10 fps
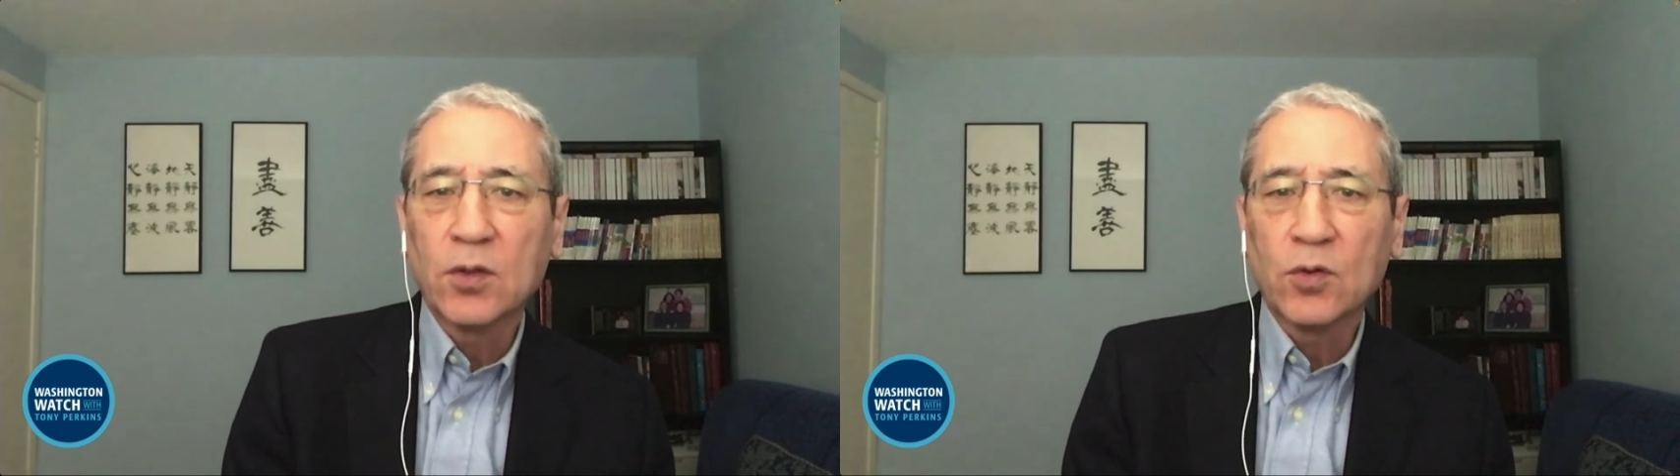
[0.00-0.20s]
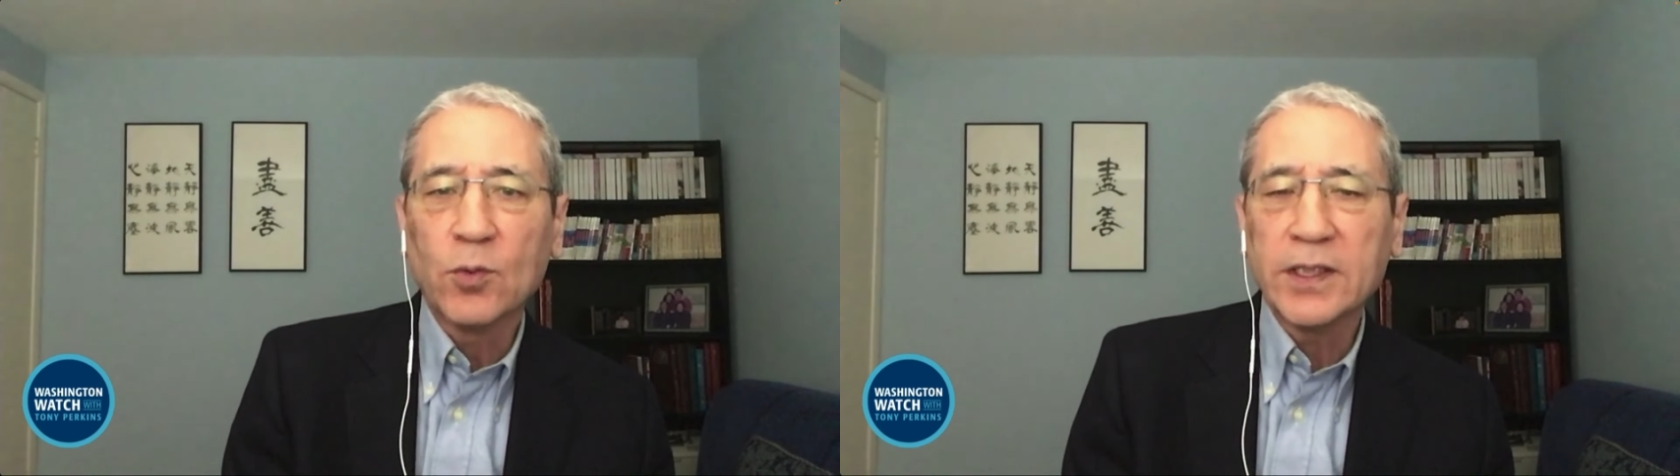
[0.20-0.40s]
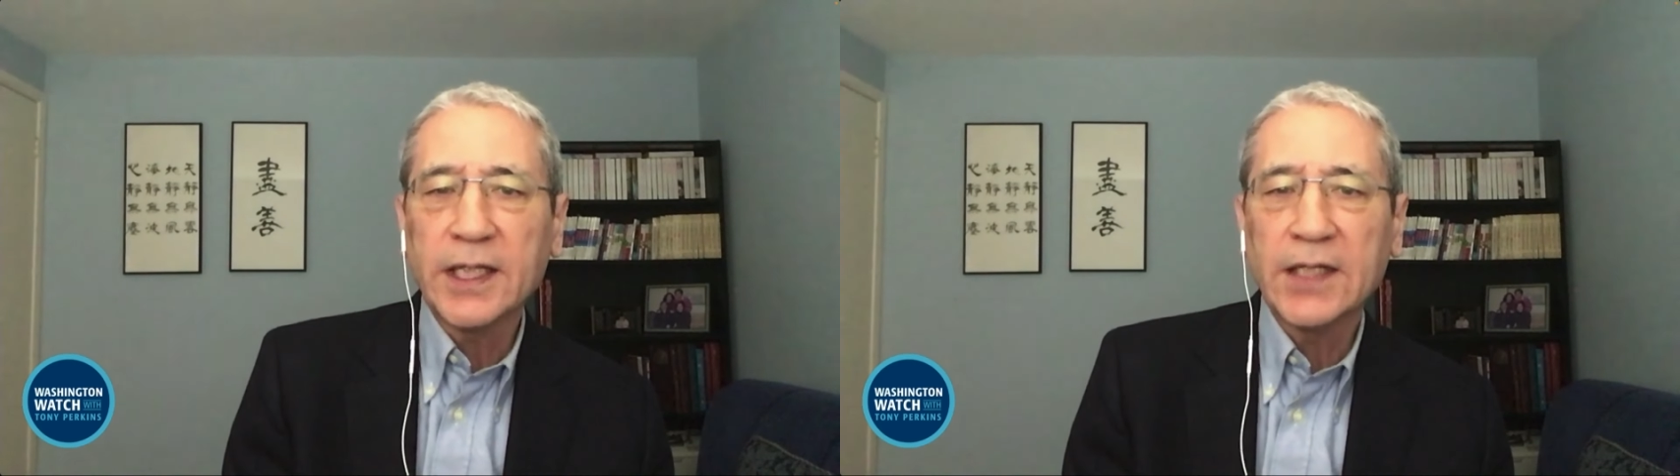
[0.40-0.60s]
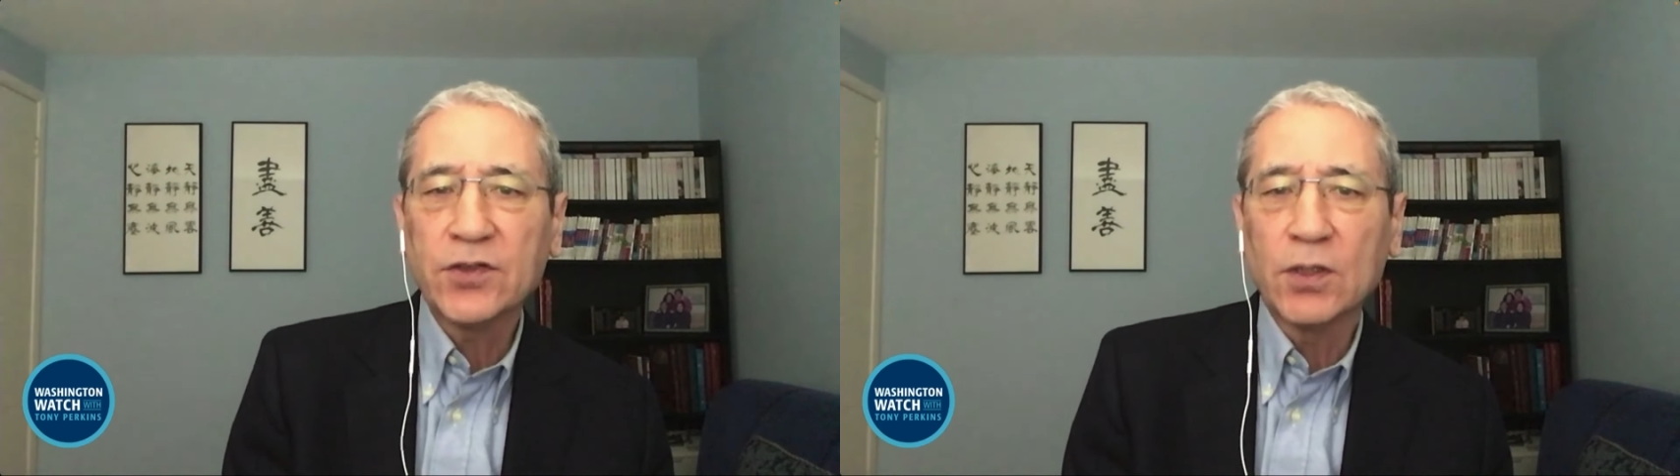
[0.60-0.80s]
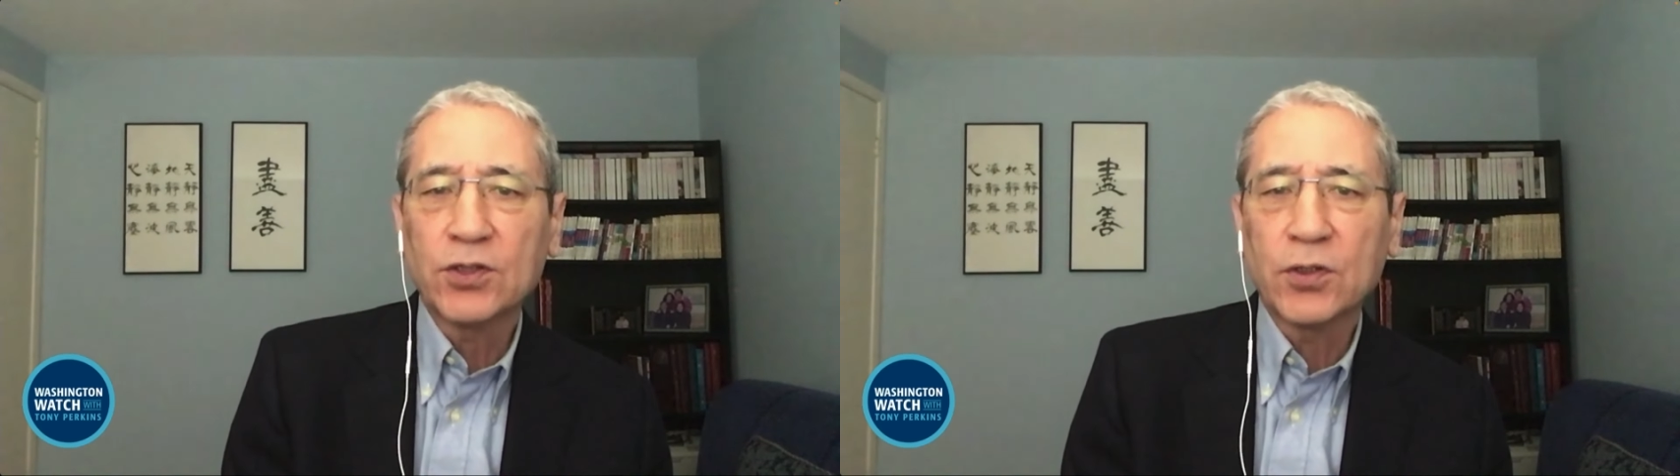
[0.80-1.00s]
well, it has
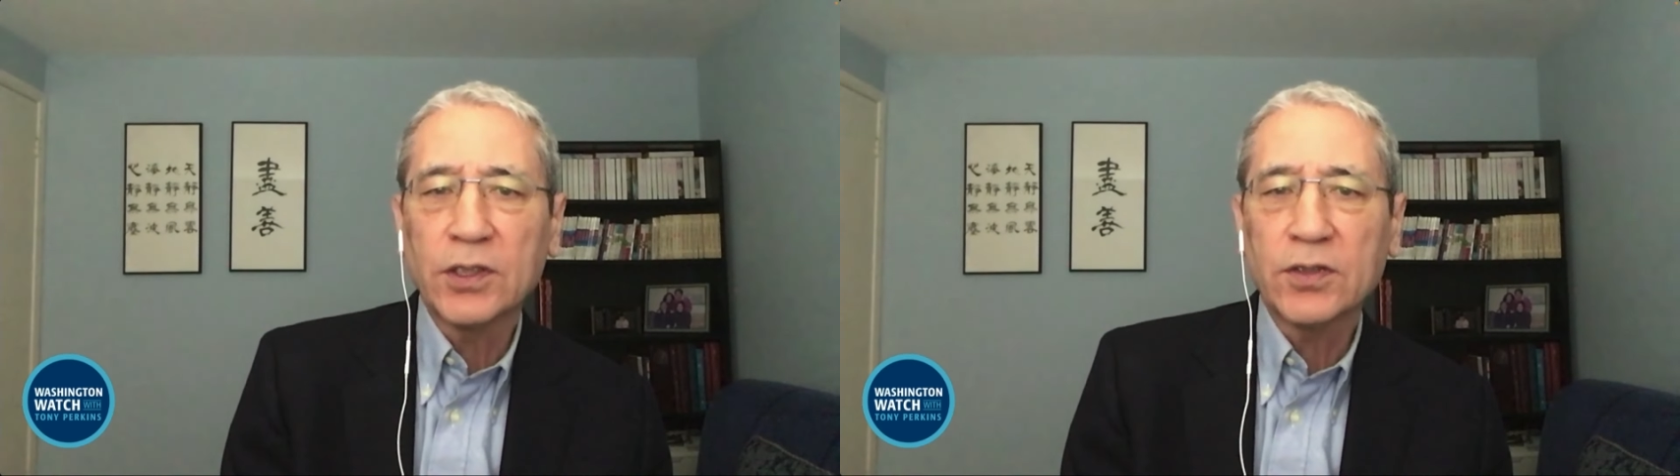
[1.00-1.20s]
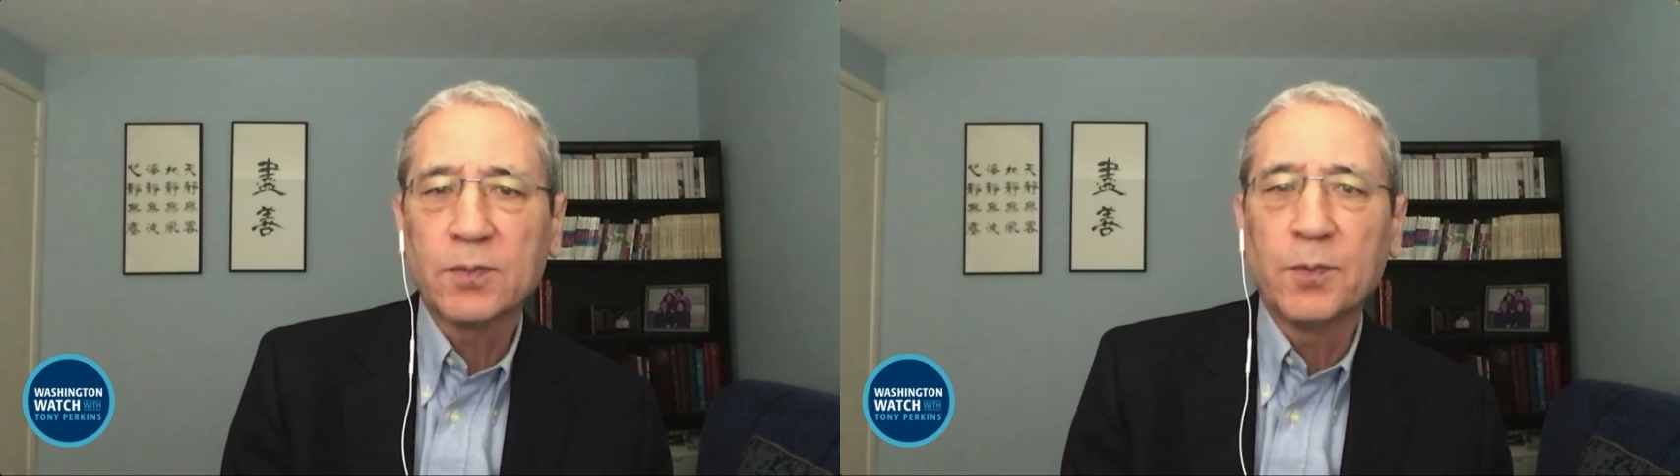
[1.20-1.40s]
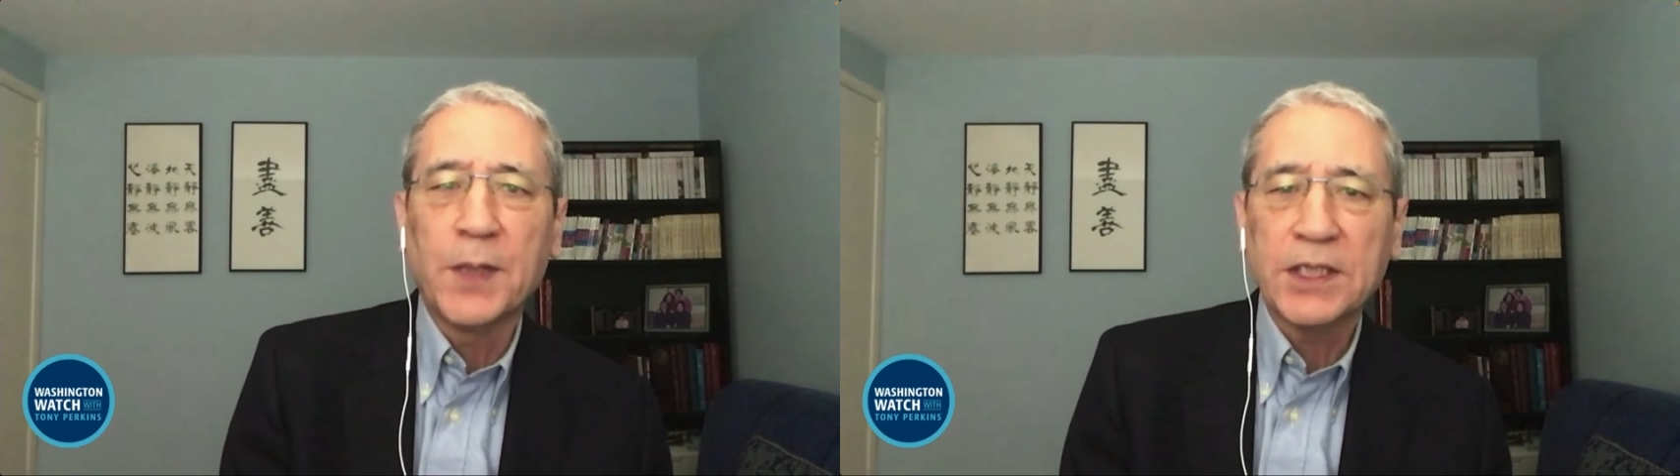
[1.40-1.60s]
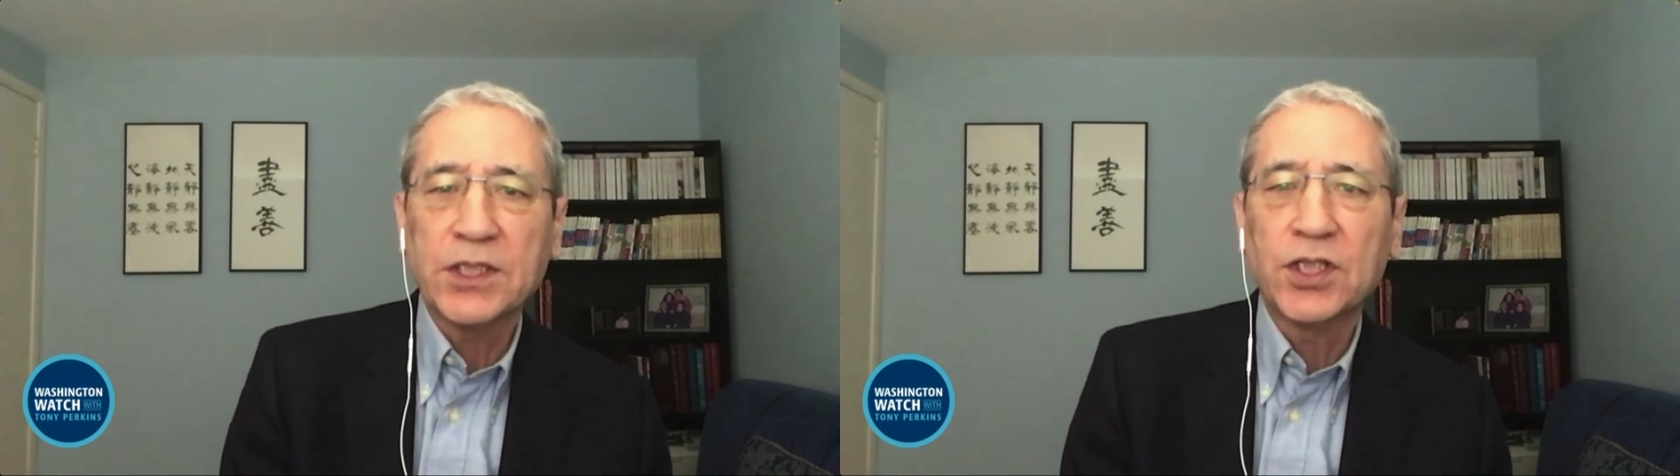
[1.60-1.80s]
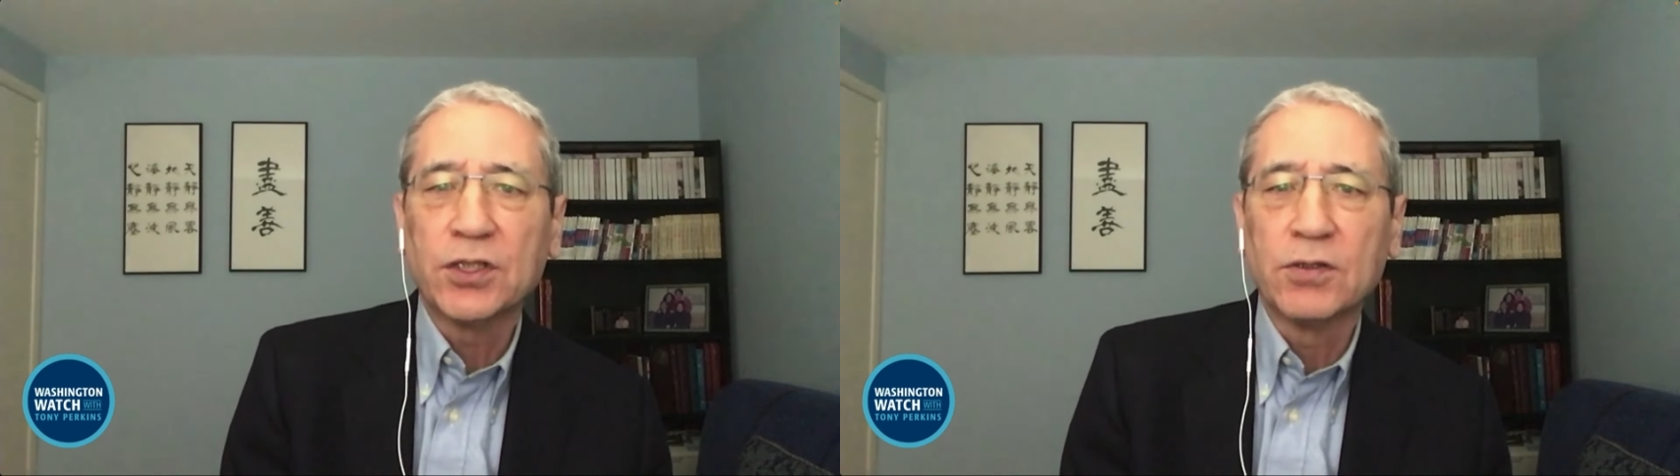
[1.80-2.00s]
no choice but
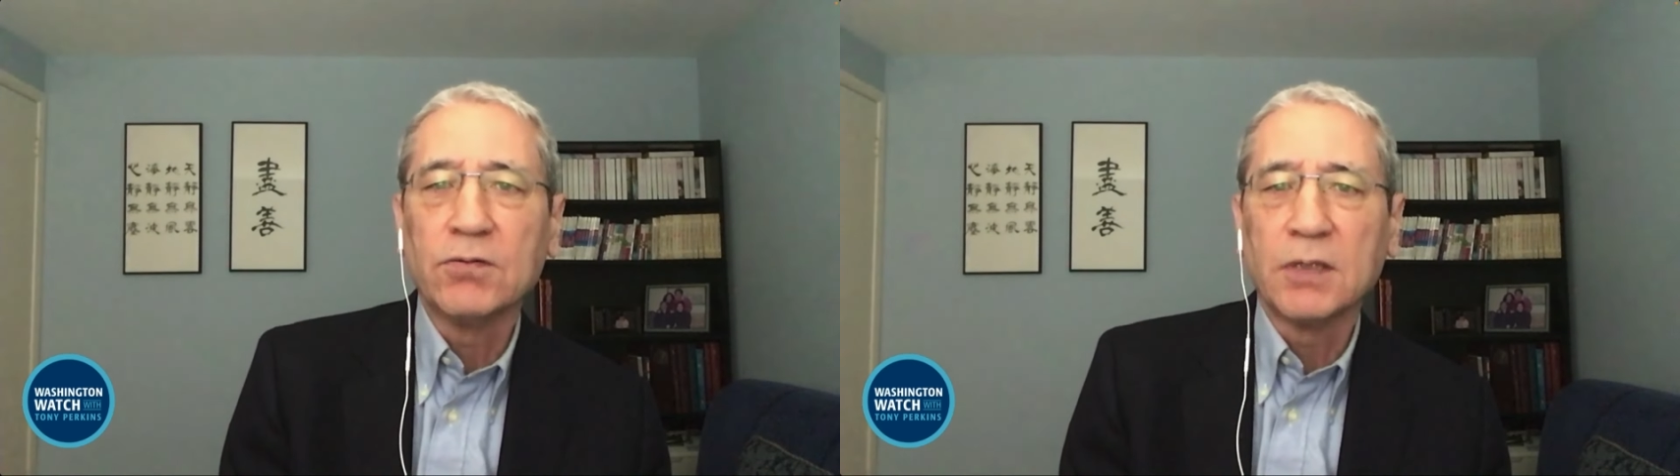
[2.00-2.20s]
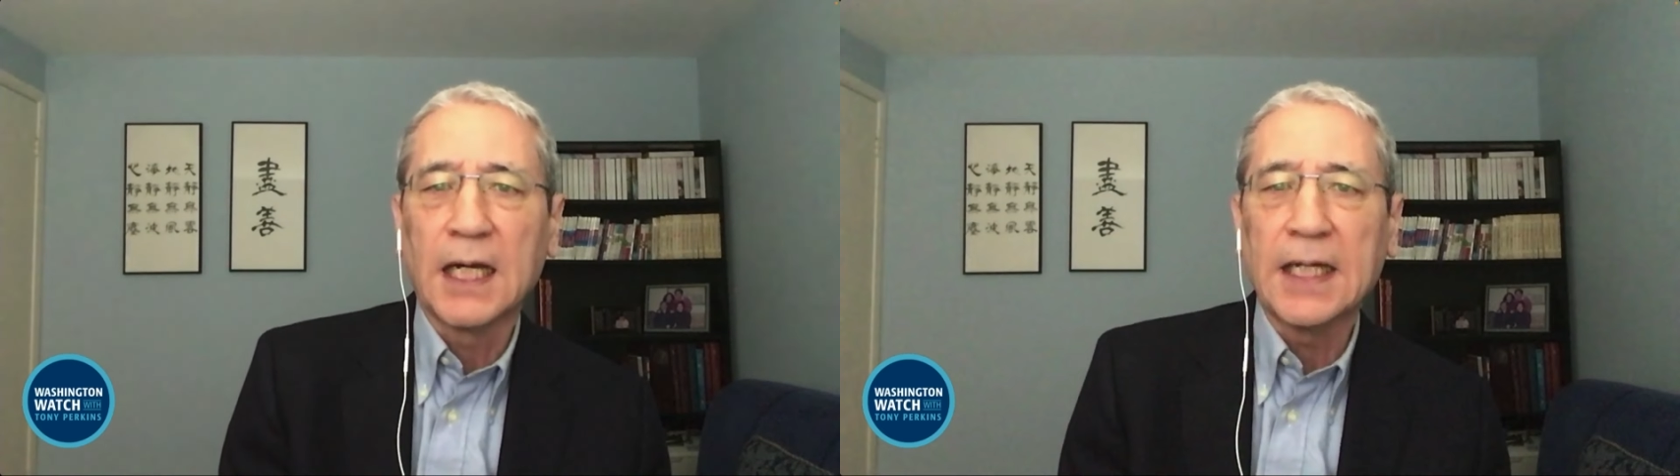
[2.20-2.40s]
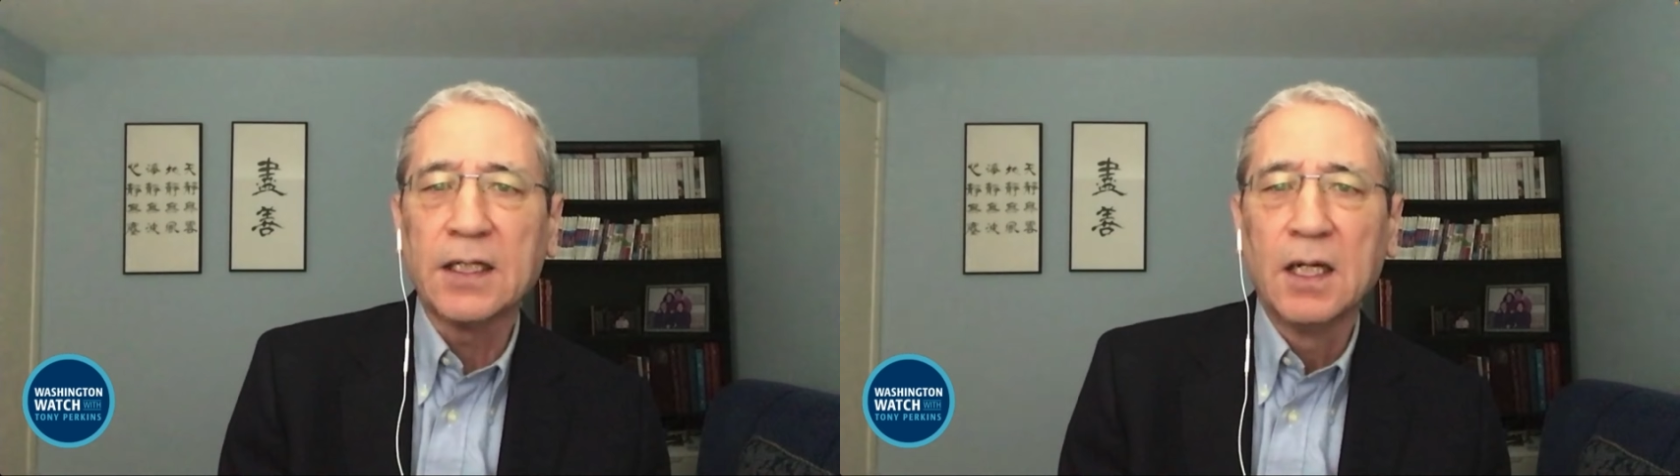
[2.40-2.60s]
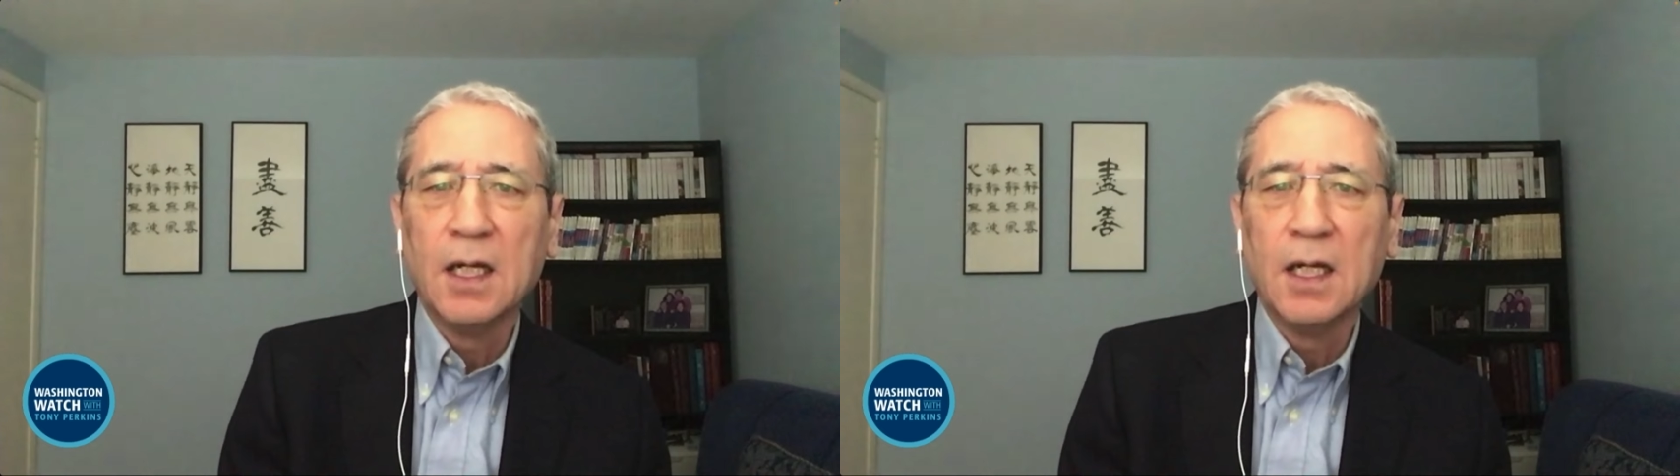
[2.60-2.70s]
to do that.